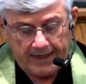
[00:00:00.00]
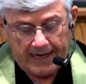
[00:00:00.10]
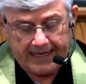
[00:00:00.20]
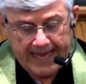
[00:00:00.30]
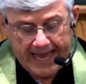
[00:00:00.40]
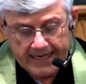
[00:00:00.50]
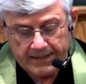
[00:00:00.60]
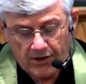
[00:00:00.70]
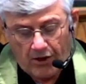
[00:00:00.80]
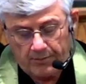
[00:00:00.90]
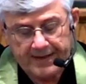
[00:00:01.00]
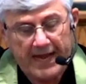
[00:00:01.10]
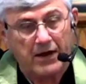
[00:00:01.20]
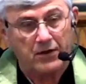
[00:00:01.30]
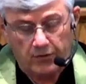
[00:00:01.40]
I can't calm
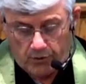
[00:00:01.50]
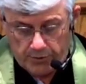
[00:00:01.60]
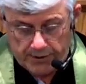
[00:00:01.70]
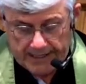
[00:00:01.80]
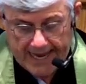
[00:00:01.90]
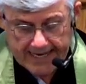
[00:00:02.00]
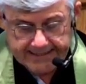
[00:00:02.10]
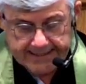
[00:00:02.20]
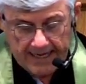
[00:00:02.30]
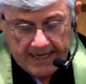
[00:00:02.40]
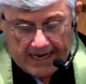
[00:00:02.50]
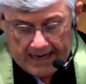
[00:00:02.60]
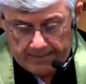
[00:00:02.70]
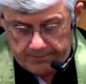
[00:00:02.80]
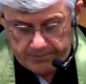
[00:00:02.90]
down or relax.
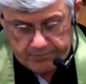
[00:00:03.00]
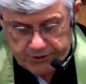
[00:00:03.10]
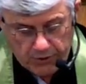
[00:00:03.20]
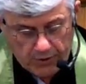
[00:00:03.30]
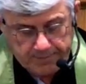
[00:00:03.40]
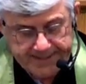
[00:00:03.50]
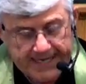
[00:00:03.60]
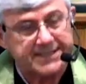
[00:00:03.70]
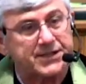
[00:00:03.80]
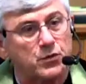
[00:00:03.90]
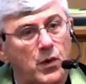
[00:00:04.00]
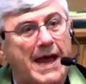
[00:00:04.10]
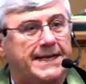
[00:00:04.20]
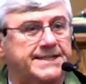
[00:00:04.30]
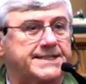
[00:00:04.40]
I'm too upset to
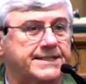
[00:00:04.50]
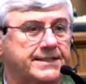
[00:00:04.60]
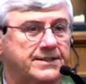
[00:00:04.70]
rest